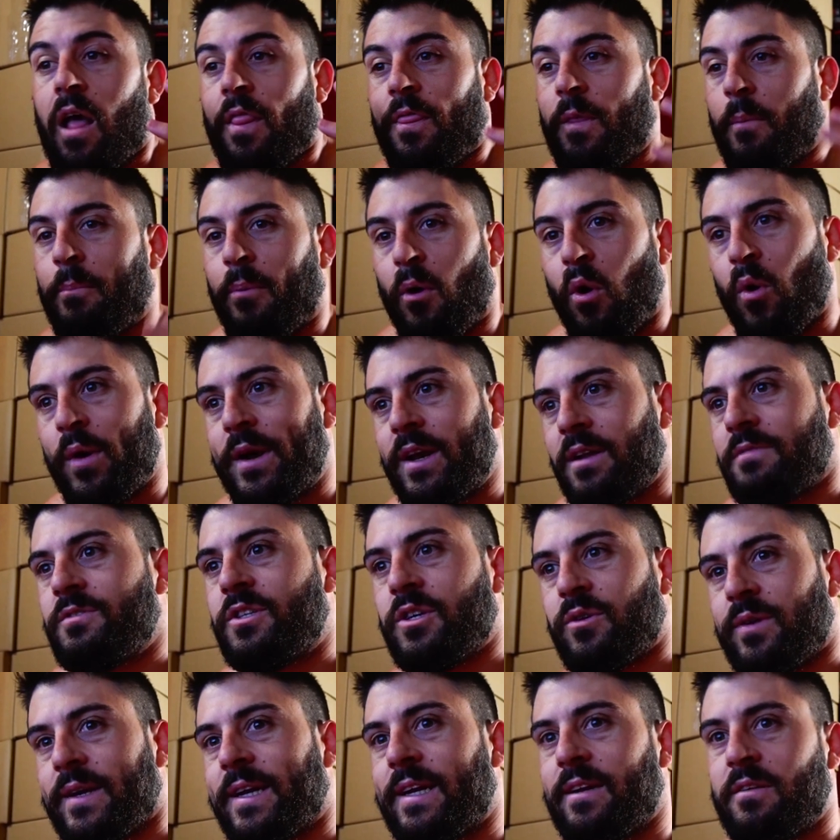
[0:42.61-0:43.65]
The point of
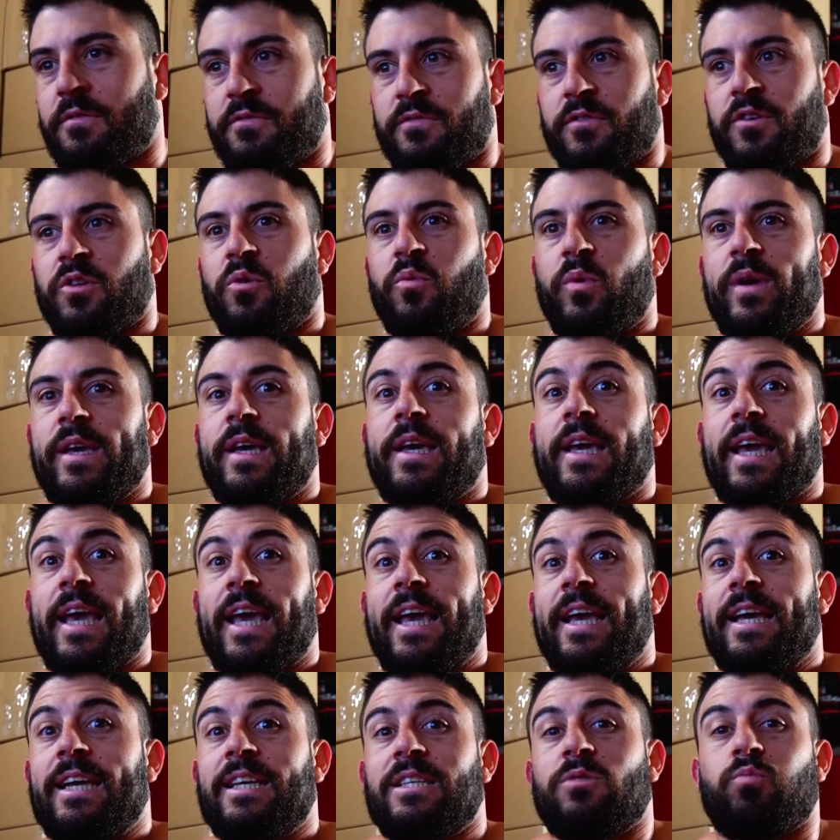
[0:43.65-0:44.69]
doing it for the week
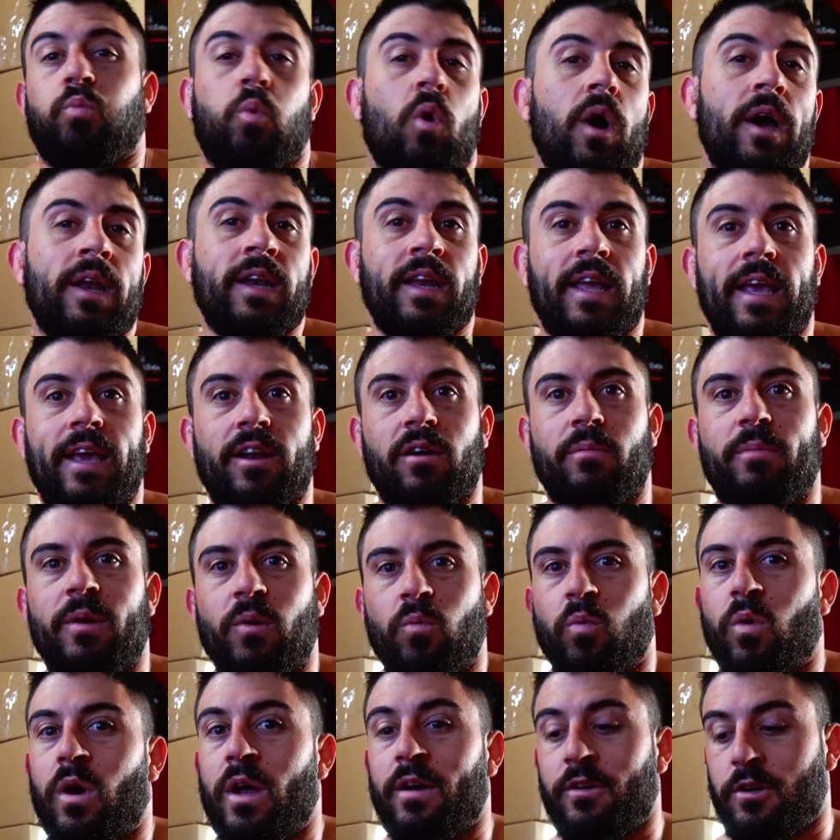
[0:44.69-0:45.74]
is it'll be
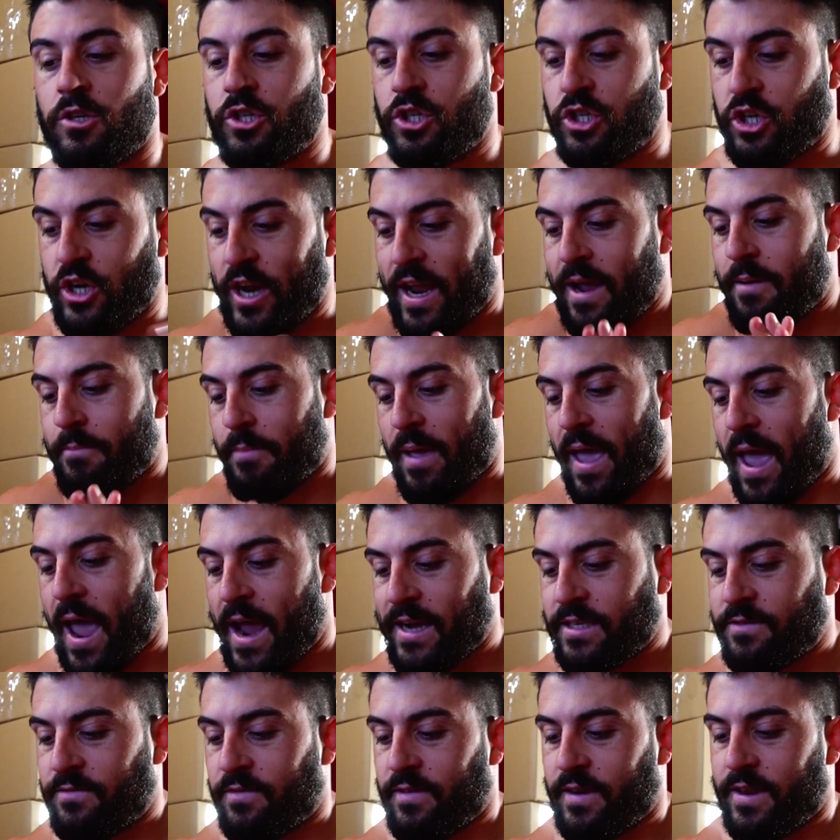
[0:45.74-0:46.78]
one
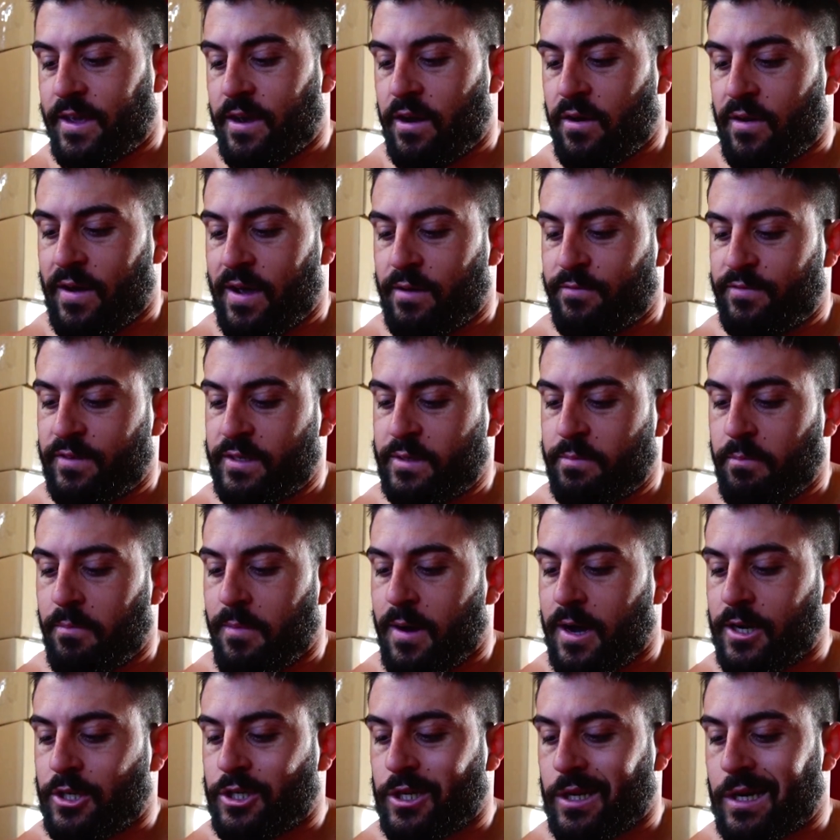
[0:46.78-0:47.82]
jam-packed video of as
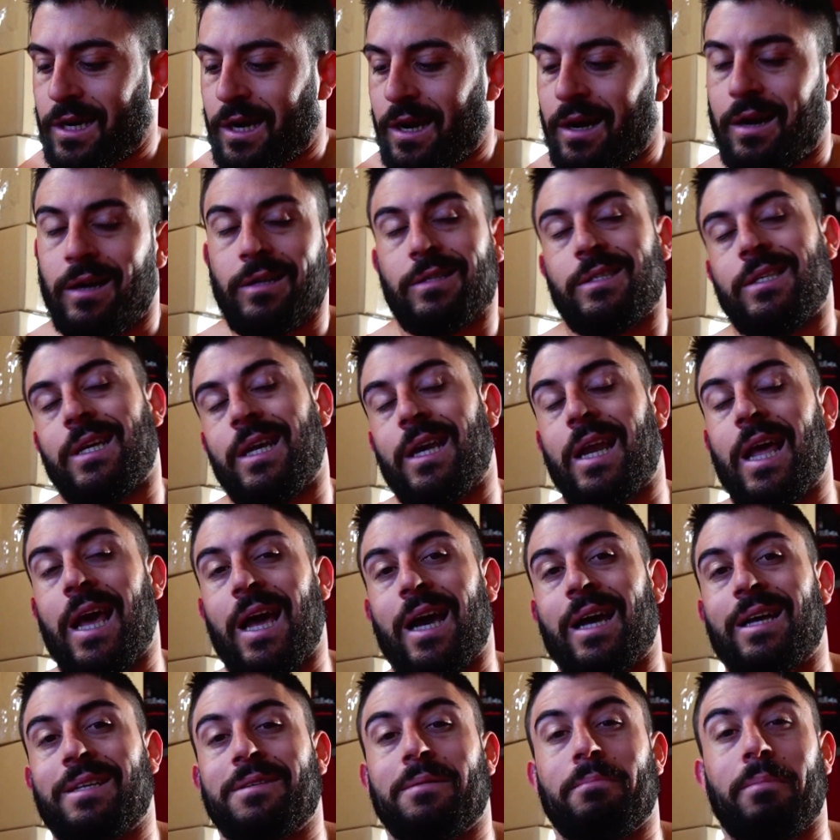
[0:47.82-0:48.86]
much content
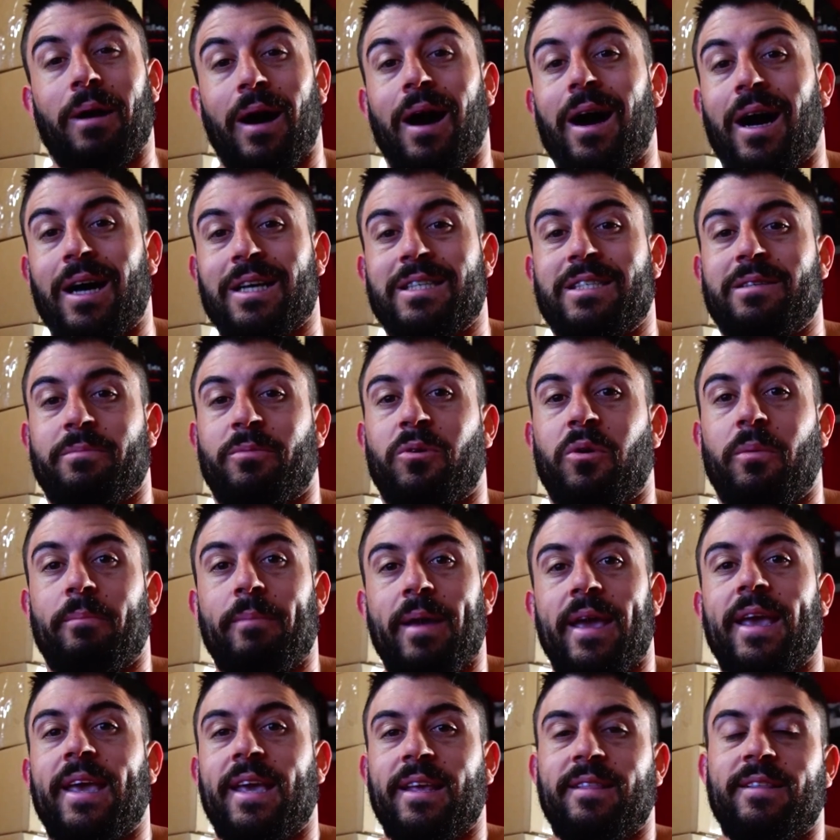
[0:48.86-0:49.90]
as possible,
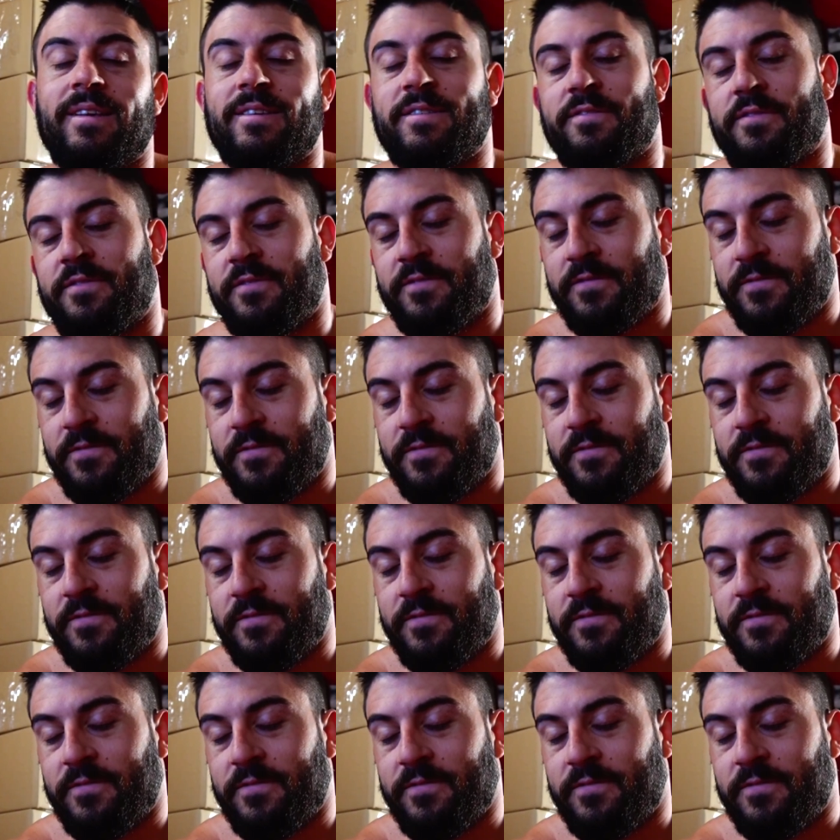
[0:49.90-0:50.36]
making this